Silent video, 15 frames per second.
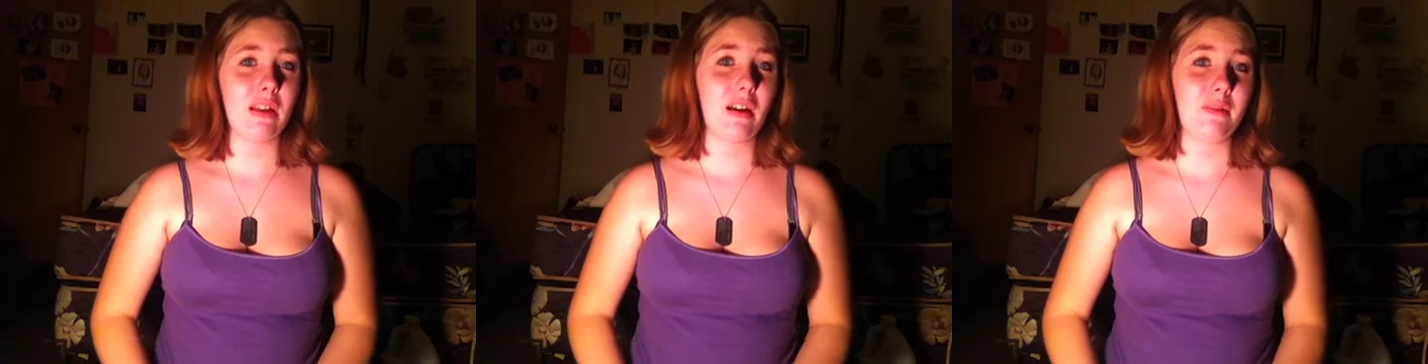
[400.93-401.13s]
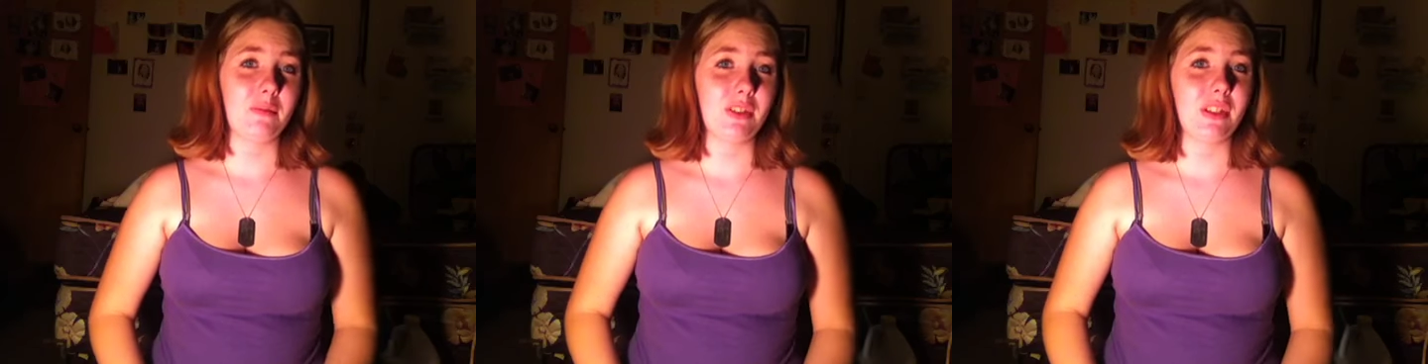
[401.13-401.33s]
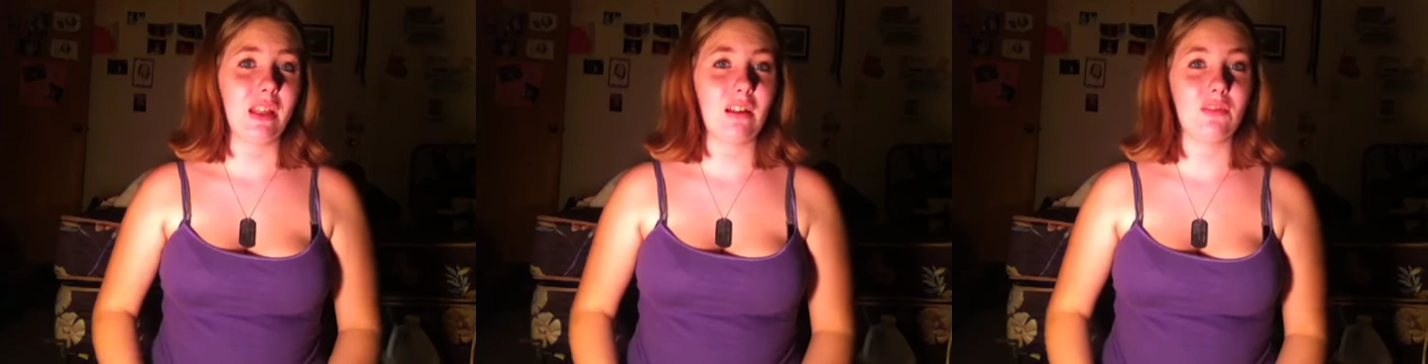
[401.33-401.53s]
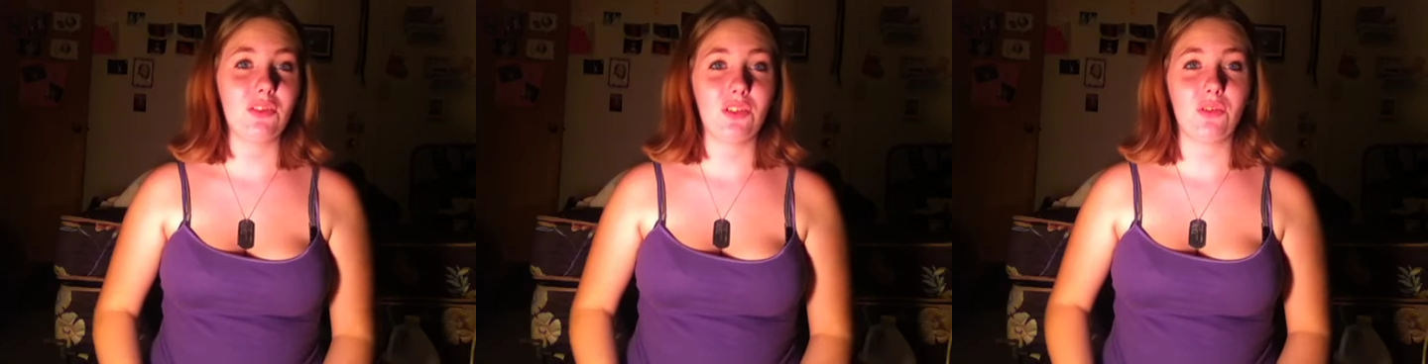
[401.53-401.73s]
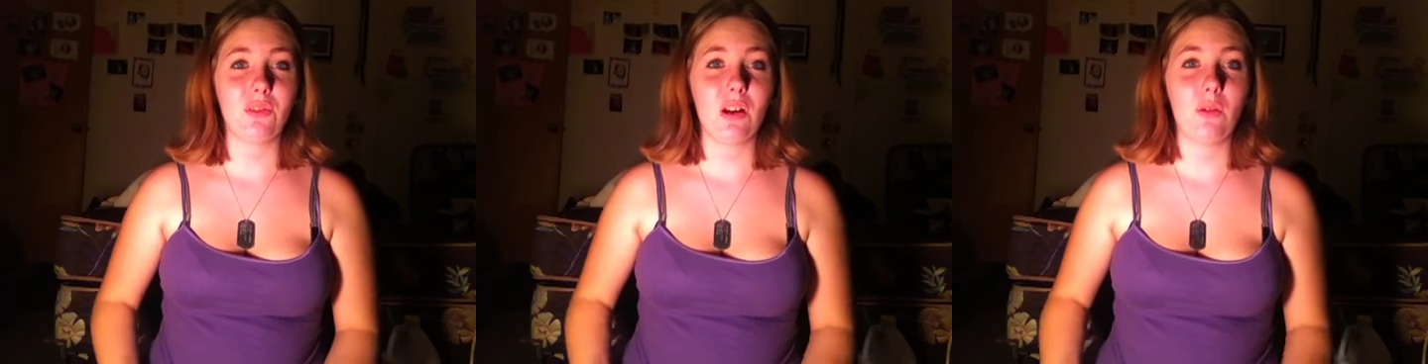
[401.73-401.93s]
time just
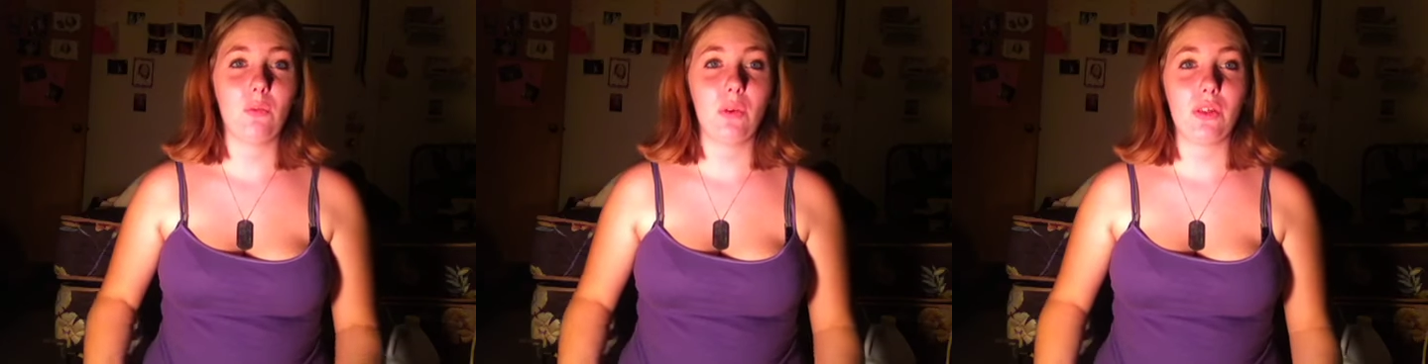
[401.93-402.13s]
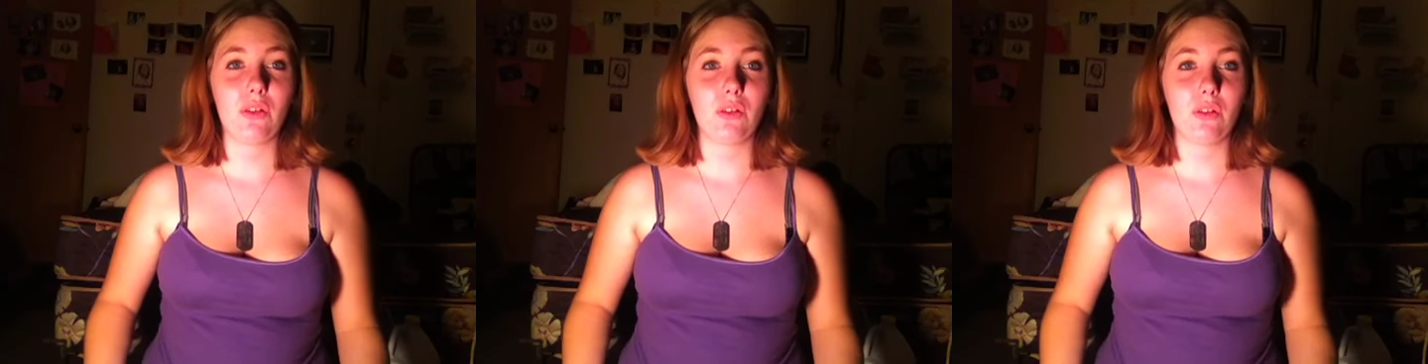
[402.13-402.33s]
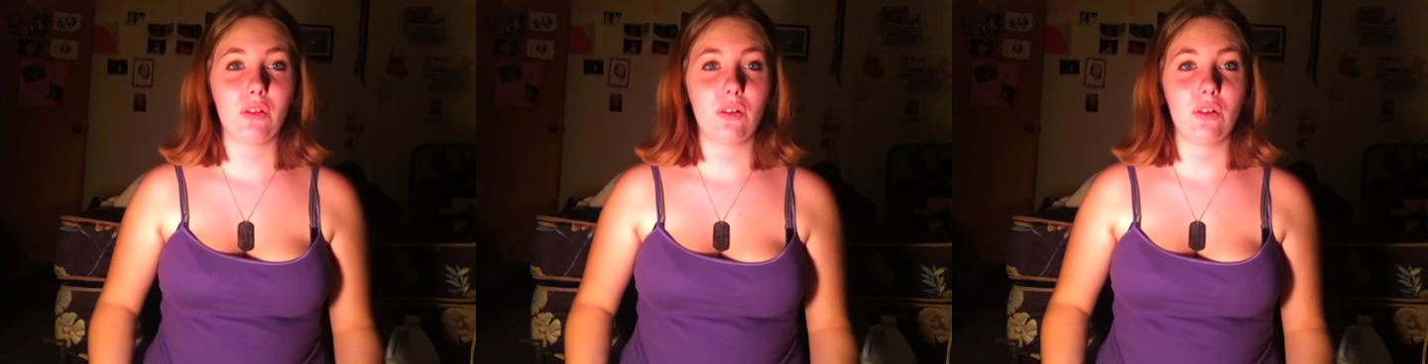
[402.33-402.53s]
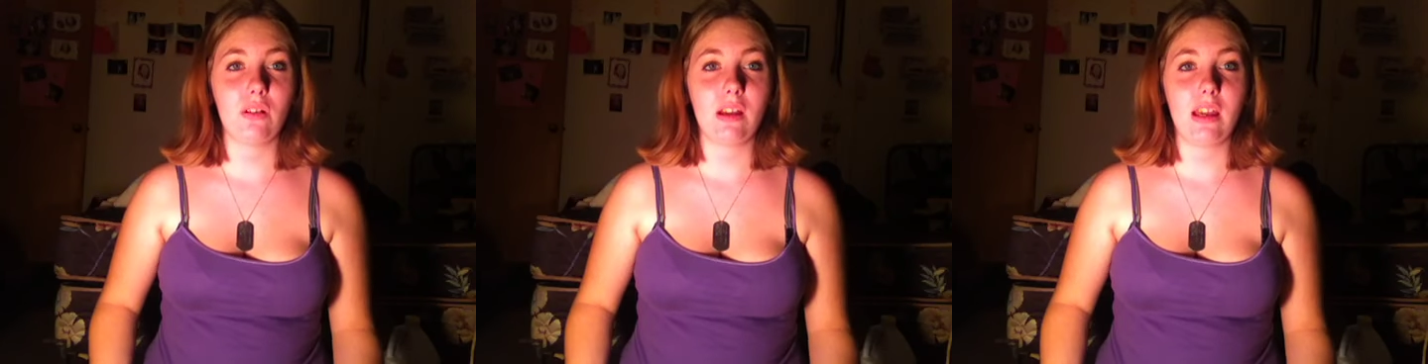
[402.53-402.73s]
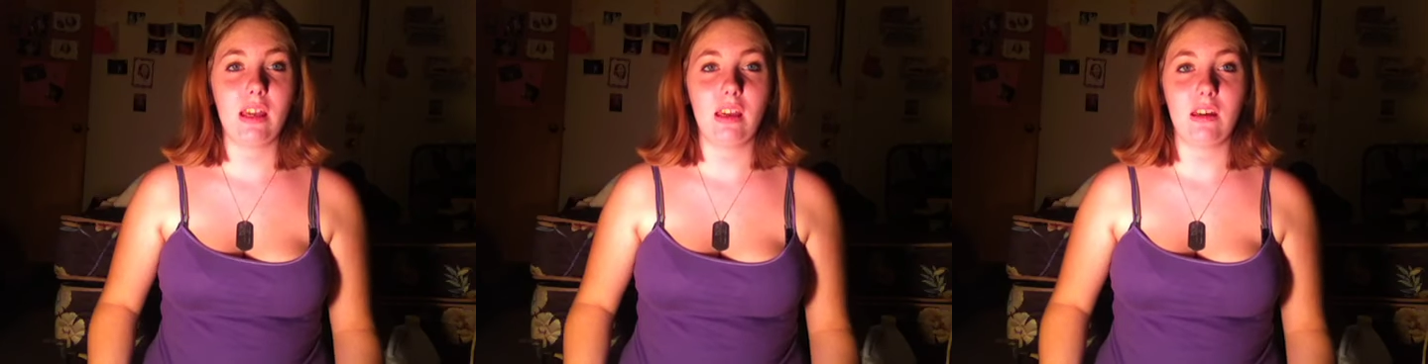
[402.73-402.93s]
lounging around with
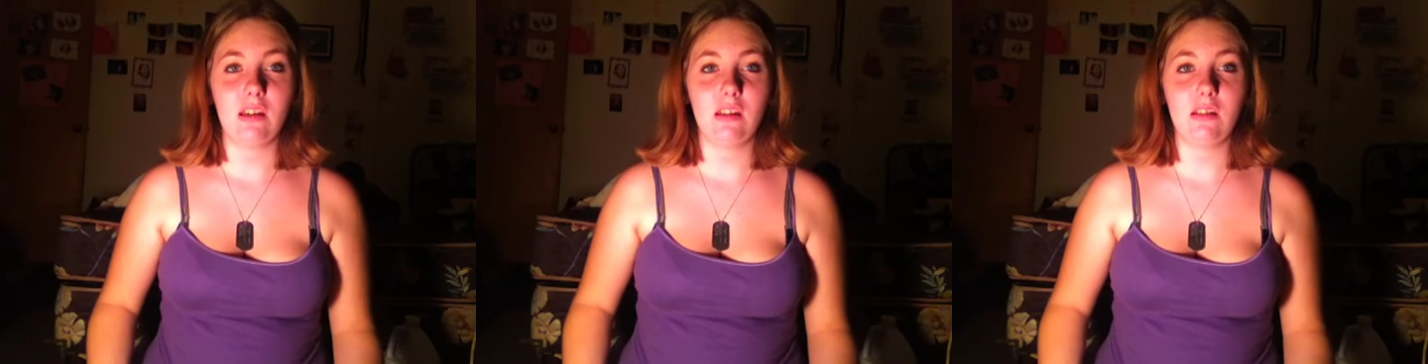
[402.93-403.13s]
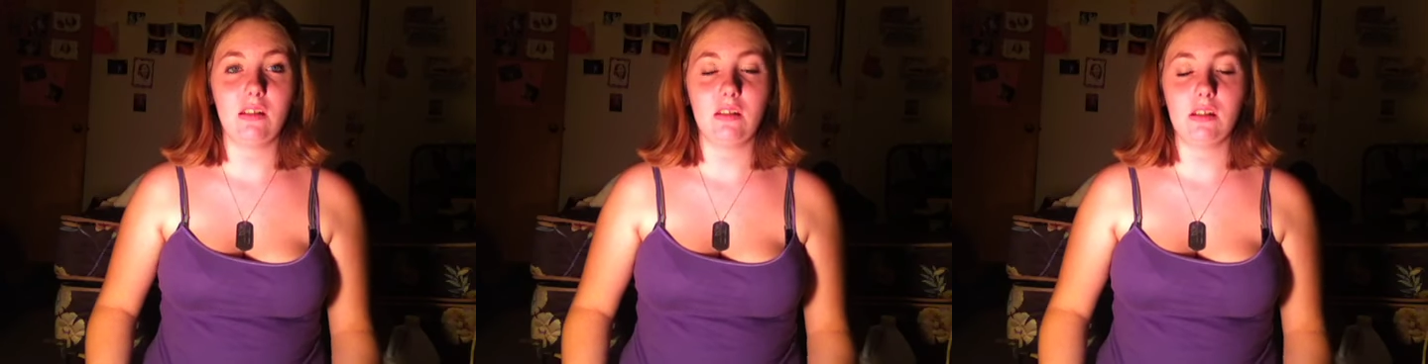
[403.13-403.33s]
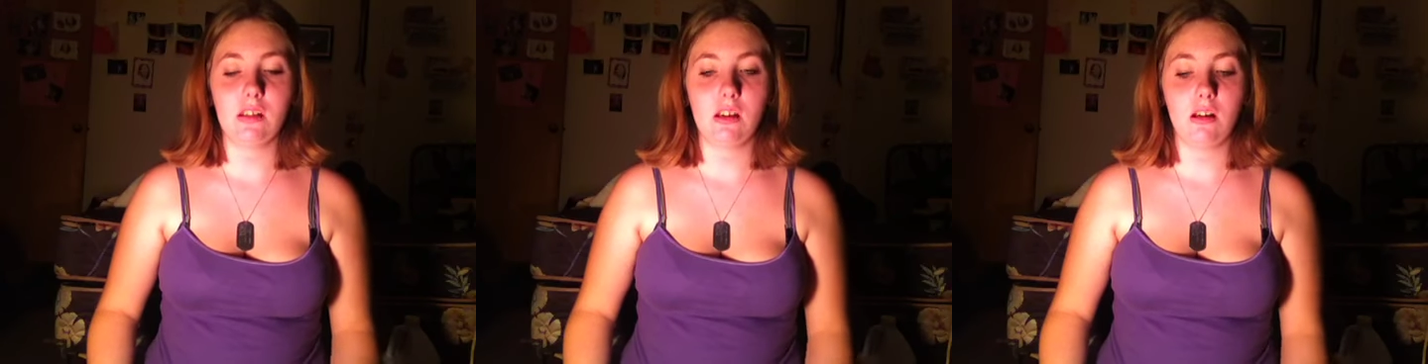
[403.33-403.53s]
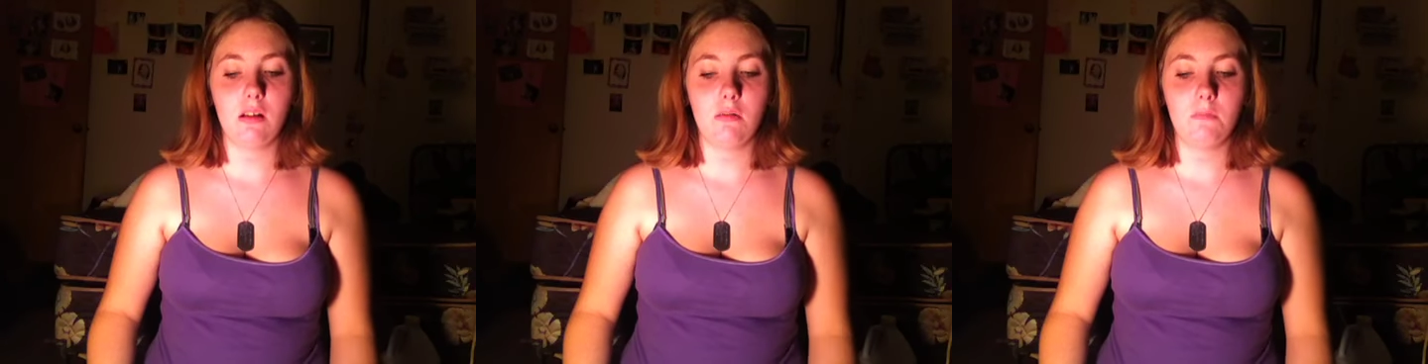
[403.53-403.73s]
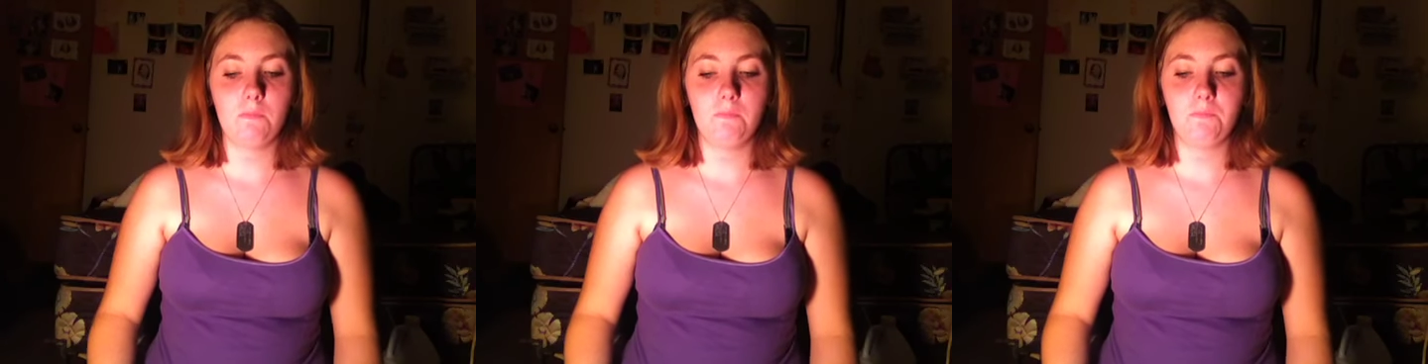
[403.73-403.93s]
her and
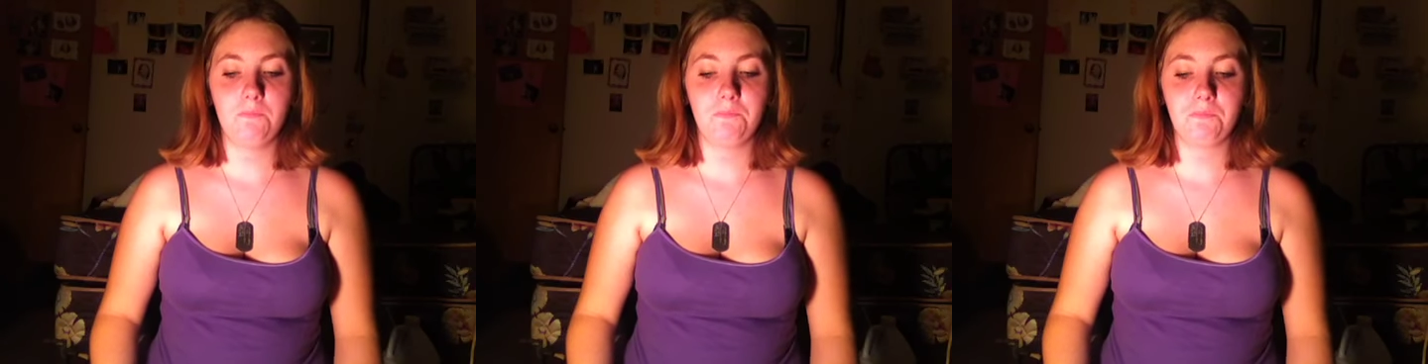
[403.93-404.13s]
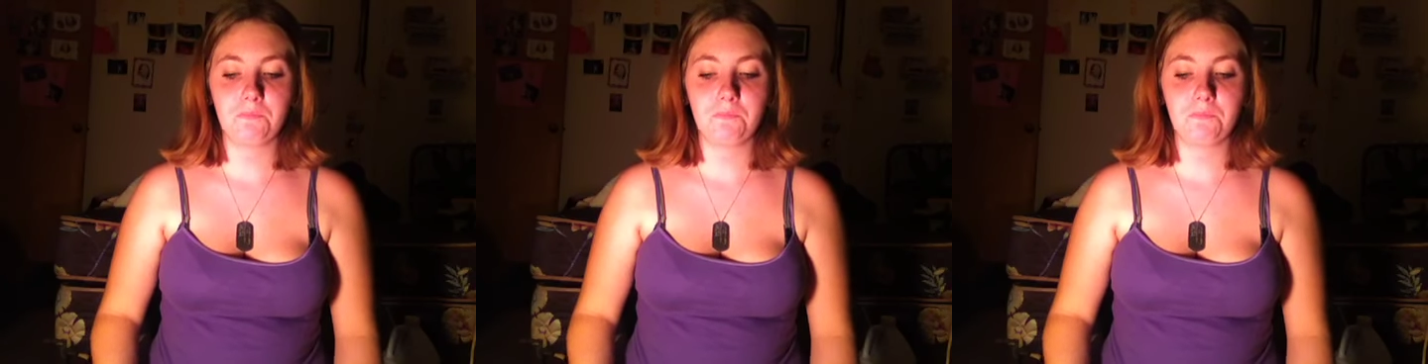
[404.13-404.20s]
um,